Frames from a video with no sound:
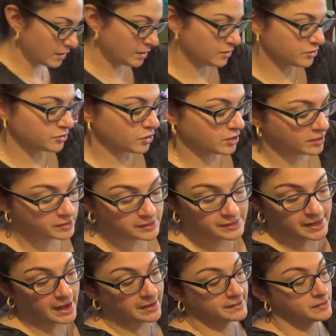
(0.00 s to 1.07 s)
here's our
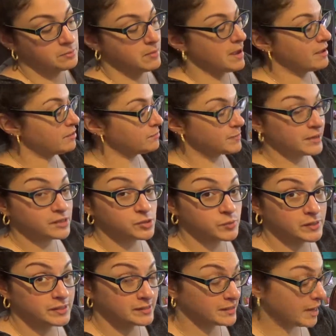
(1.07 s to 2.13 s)
Saxon math, because we
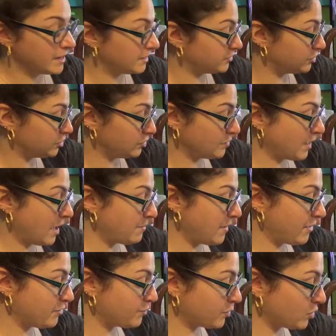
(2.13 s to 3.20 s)
decided to do that
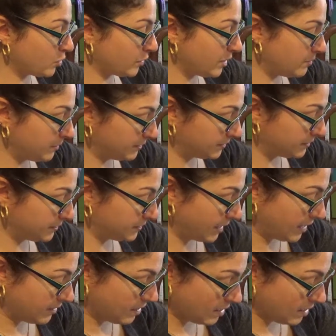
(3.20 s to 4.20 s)
math program instead